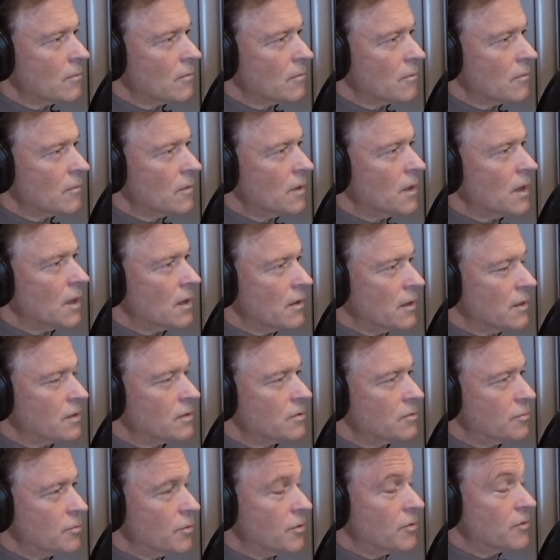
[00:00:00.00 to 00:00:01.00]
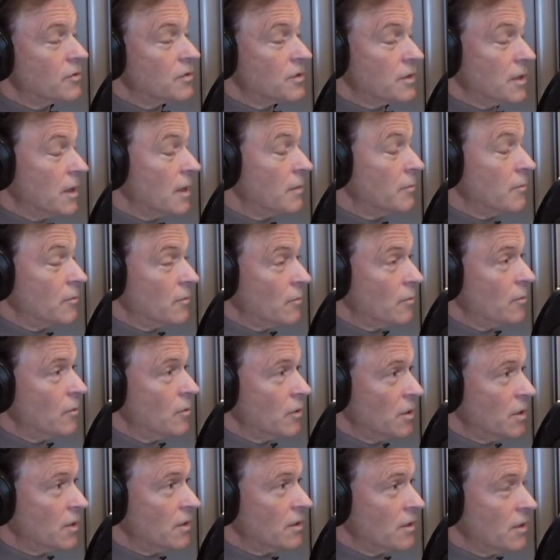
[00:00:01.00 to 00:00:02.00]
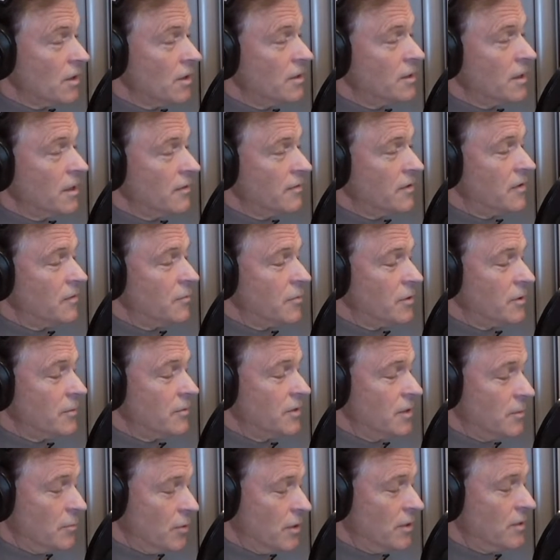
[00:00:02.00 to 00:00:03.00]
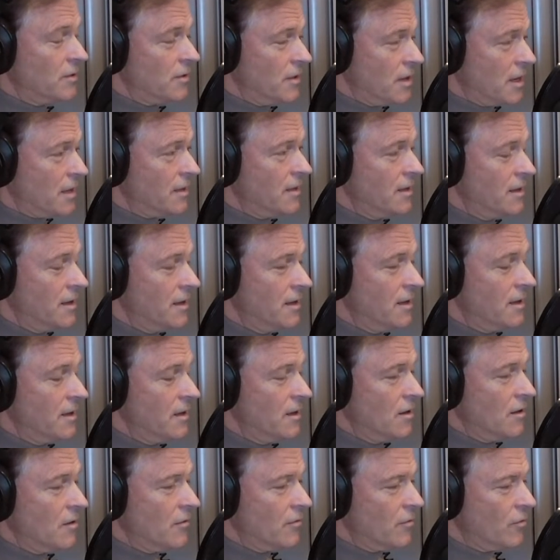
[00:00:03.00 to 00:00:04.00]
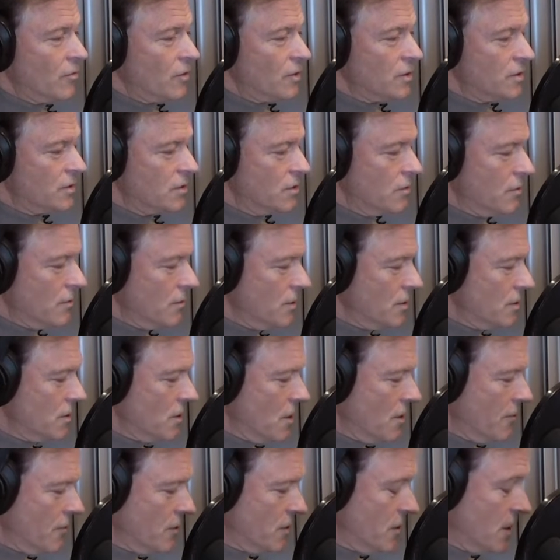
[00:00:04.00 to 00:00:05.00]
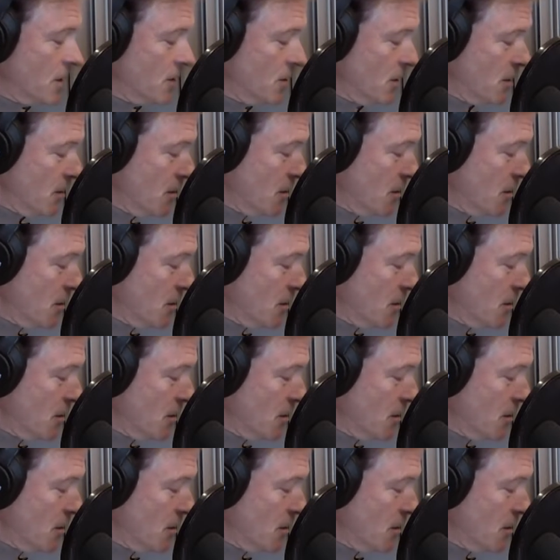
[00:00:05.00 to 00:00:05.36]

Yeah, that's super interesting. We're going to delve deeper into that, of course, during this conversation,